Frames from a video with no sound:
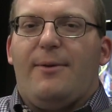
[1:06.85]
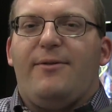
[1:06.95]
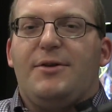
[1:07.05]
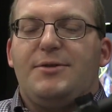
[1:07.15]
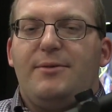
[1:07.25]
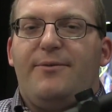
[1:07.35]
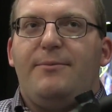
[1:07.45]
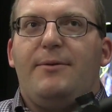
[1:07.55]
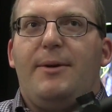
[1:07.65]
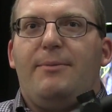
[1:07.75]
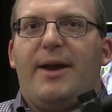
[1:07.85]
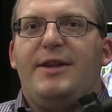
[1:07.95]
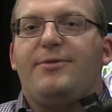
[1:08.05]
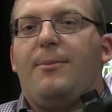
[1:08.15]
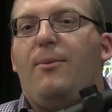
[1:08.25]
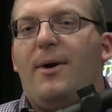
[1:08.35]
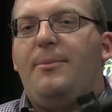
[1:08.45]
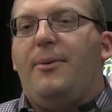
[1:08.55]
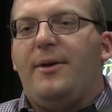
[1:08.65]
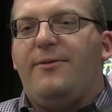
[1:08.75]
We've also we've, we range from 1.5
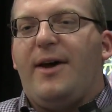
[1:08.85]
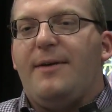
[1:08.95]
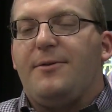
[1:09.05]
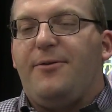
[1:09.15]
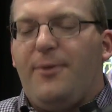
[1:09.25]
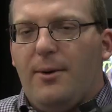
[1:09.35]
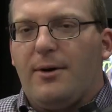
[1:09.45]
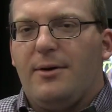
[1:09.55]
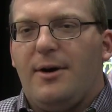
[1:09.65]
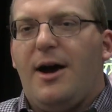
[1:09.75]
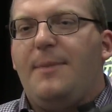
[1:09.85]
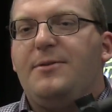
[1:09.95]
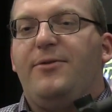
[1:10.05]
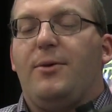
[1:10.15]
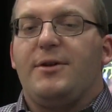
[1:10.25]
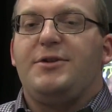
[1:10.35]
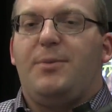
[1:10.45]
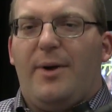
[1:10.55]
to 4, up to 4 to 12.